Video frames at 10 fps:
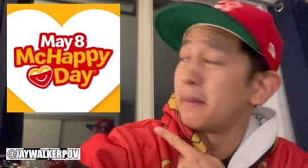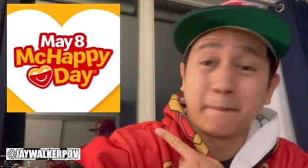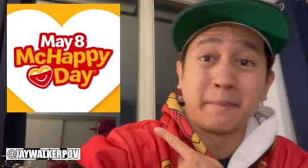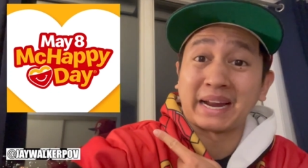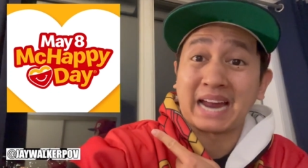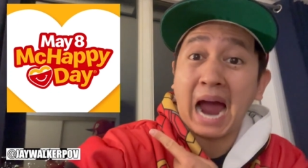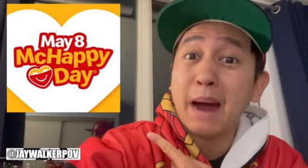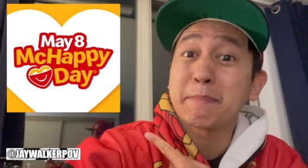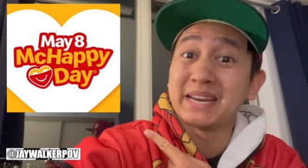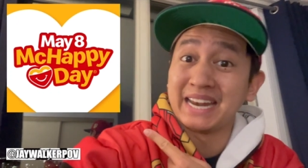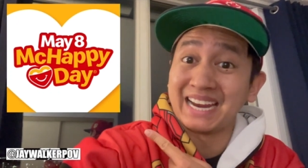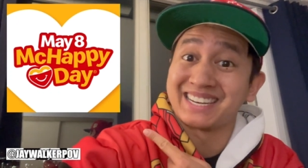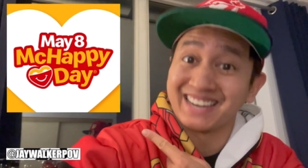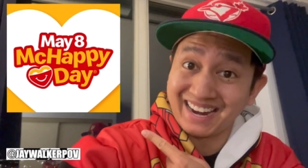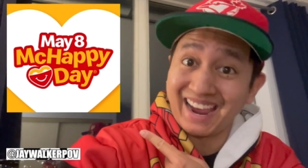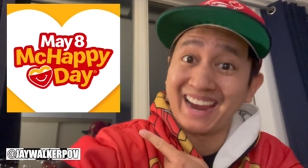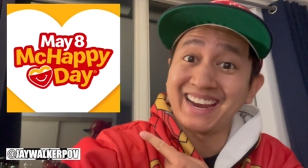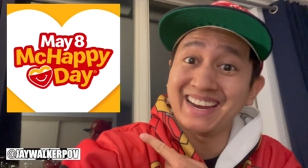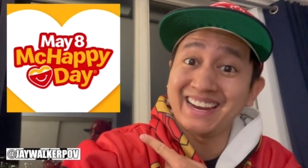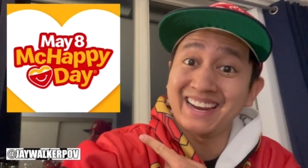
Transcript: Make Happy Day today,